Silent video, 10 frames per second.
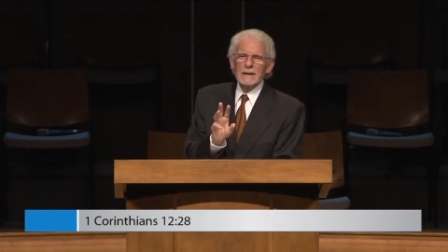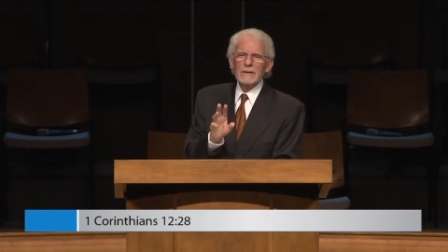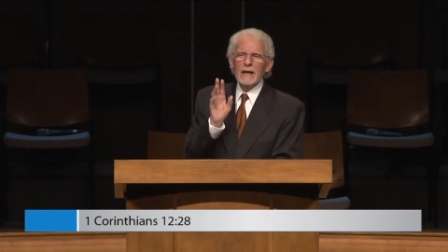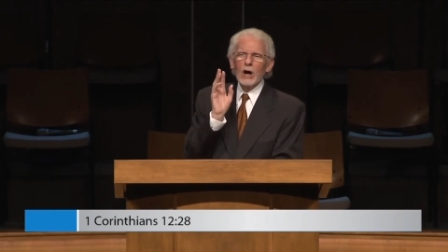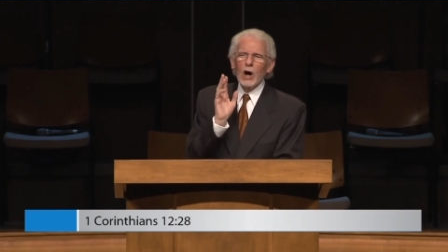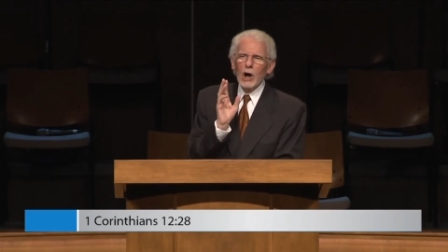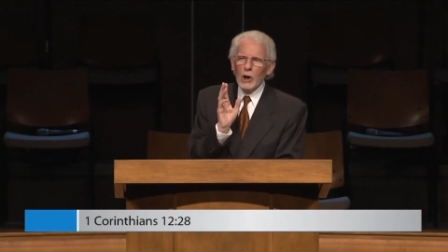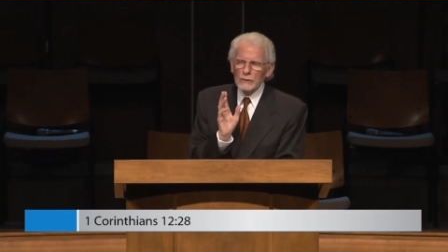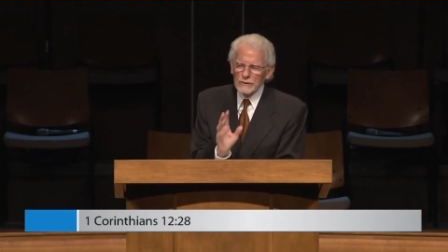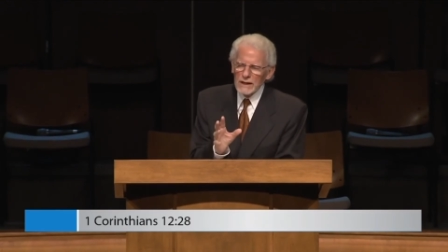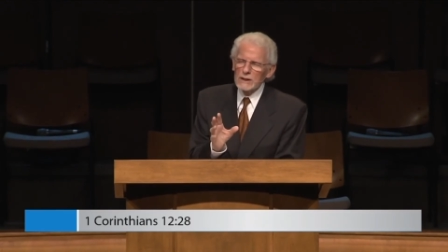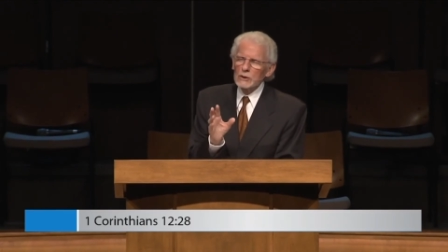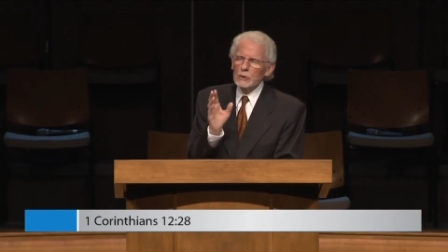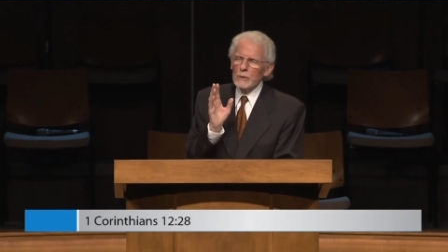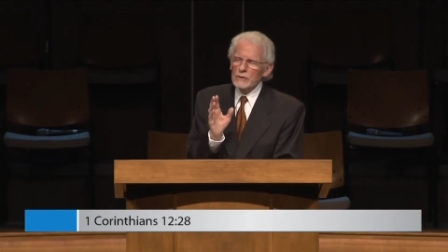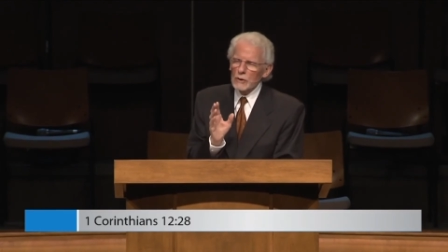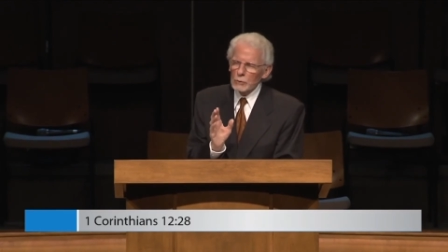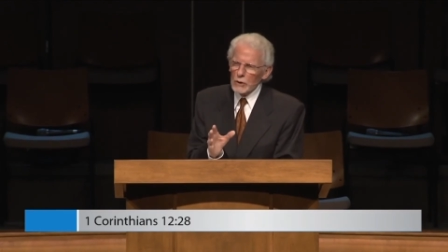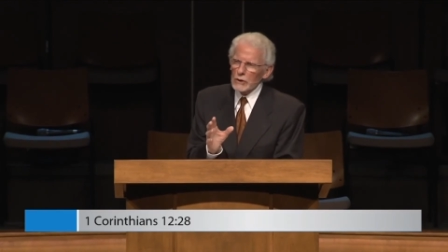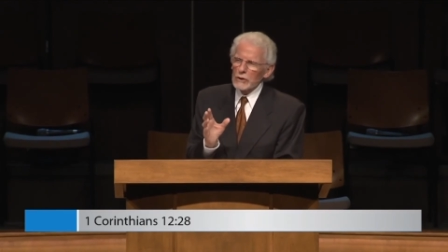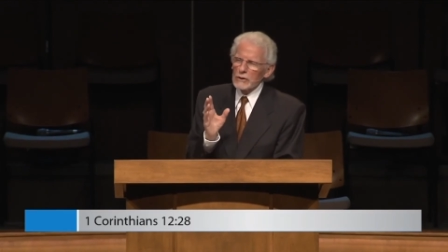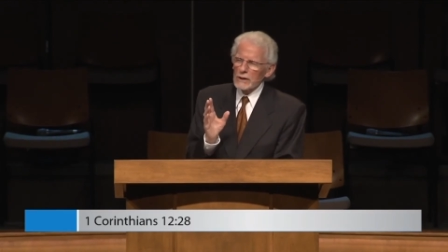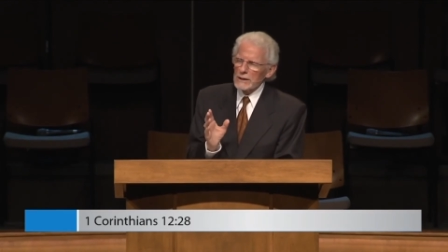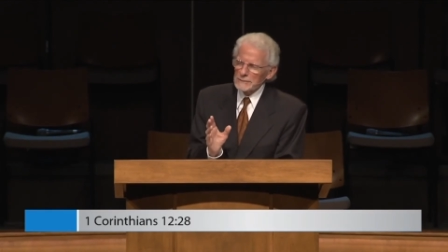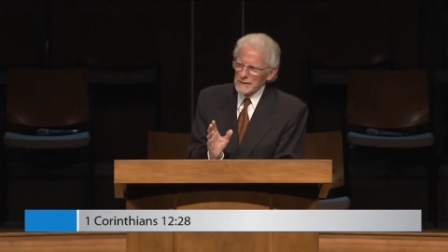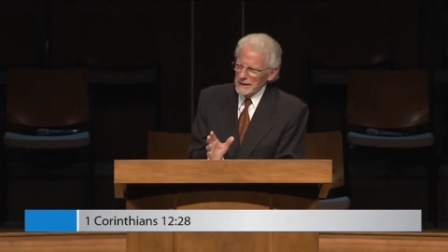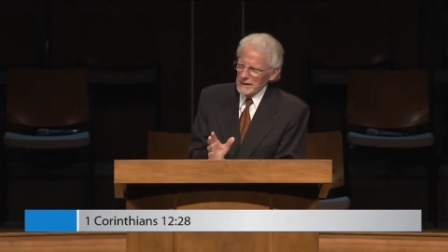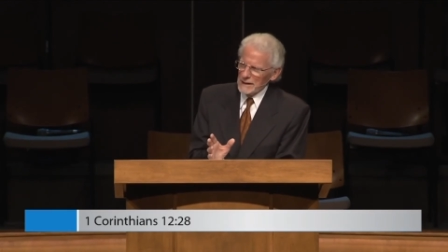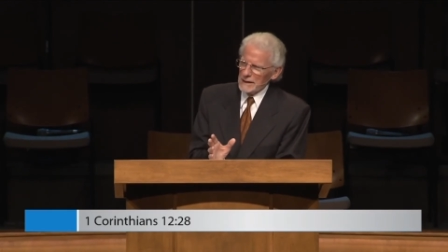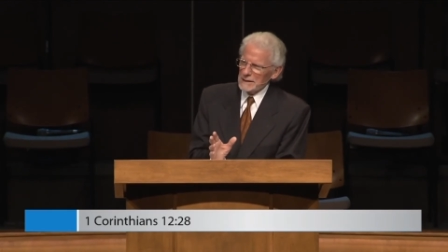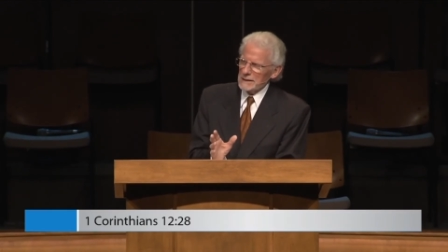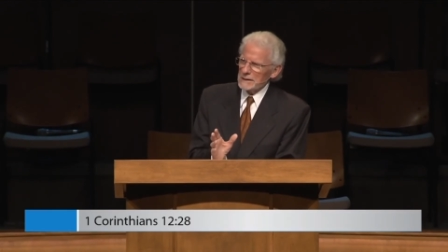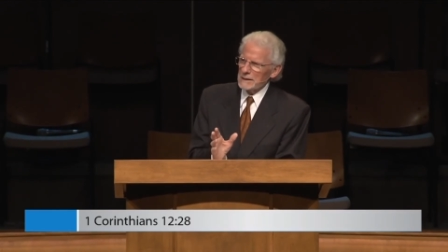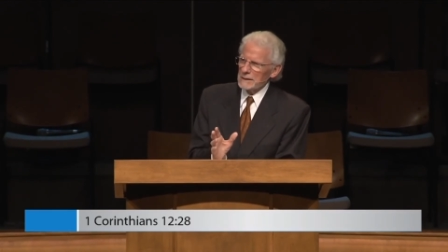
They all deal with the Word of God,